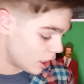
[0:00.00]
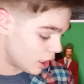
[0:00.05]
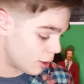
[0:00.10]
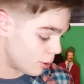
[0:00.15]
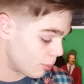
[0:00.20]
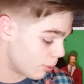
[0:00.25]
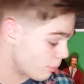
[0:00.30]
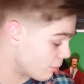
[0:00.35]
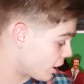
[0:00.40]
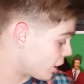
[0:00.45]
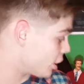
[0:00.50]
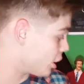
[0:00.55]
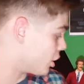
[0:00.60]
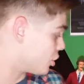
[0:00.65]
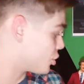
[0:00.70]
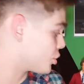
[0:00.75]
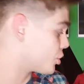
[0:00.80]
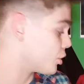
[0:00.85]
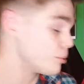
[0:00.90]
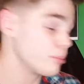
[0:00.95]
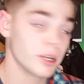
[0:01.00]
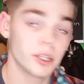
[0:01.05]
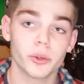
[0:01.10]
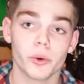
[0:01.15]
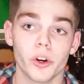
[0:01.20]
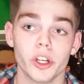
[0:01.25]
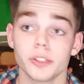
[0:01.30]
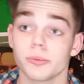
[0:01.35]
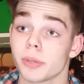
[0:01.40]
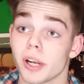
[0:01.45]
I'm not done showing my
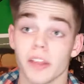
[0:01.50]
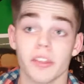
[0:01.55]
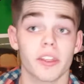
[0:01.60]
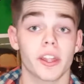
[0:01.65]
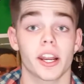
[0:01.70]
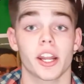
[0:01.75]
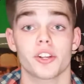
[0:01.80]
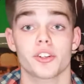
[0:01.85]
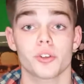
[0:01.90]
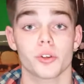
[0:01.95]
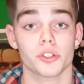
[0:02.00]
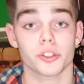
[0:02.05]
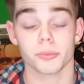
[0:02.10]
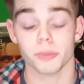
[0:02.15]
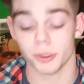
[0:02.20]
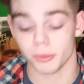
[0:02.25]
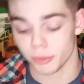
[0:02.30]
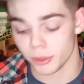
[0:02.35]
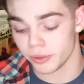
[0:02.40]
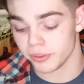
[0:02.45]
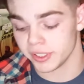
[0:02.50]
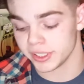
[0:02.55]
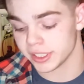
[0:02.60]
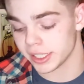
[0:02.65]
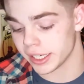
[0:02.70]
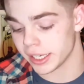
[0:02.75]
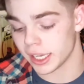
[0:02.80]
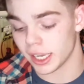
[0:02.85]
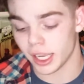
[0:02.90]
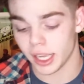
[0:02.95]
toys, but I thought I'd show some of the movies
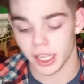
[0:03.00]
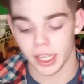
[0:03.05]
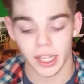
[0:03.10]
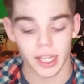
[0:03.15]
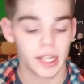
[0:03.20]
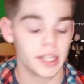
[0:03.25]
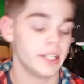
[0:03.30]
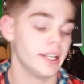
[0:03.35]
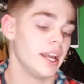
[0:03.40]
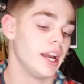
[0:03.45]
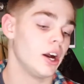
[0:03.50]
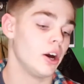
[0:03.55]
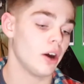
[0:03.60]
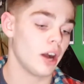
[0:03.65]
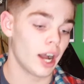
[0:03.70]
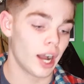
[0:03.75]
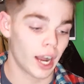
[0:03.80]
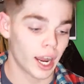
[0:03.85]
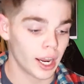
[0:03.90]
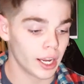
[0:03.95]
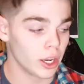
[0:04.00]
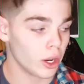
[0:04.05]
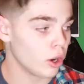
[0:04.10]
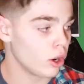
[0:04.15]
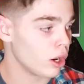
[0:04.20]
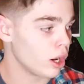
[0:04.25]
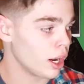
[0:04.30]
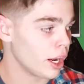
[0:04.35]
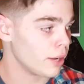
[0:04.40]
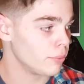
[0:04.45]
I got. Now,
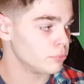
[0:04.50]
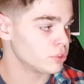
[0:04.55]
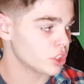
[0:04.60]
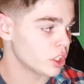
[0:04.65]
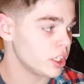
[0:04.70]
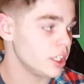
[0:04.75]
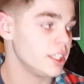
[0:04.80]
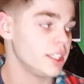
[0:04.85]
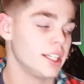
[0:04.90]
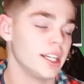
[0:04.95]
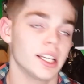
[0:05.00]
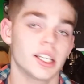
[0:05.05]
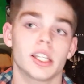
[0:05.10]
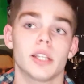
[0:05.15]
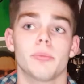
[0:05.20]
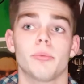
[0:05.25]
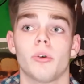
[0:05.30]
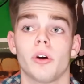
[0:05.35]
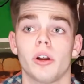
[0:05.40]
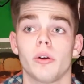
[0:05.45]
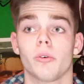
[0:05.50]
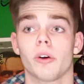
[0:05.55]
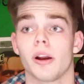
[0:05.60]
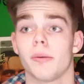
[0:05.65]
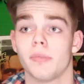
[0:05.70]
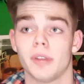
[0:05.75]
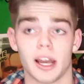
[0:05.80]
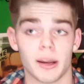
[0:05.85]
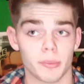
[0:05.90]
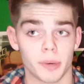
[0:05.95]
I'm starting to get to the point where
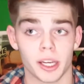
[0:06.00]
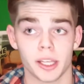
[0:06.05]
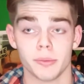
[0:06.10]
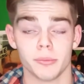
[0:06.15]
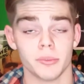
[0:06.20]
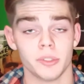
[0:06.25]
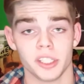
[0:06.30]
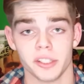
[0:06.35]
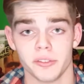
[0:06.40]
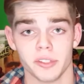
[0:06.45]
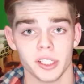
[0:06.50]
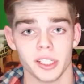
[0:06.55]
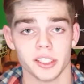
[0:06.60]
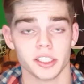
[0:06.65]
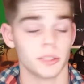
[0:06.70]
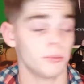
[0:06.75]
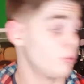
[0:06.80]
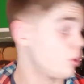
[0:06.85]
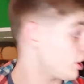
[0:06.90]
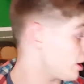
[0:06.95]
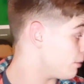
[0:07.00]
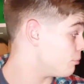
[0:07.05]
I'm not buying DVDs anymore.